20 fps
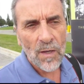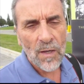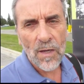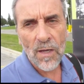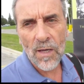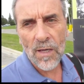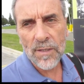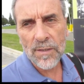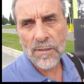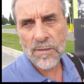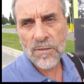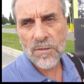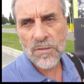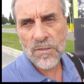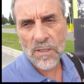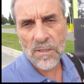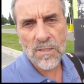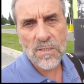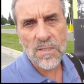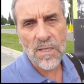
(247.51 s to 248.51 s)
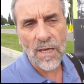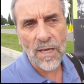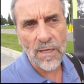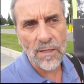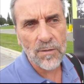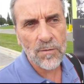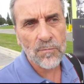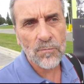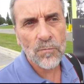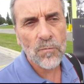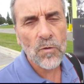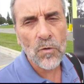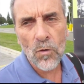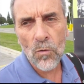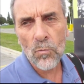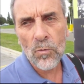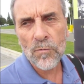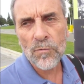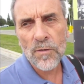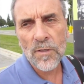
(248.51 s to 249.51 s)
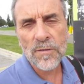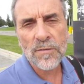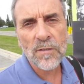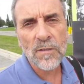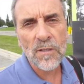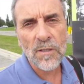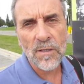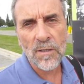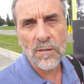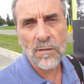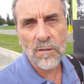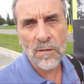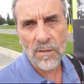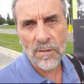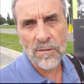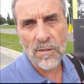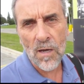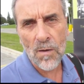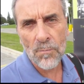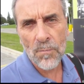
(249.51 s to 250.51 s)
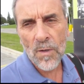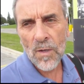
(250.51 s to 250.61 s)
And since then, we've literally lit up,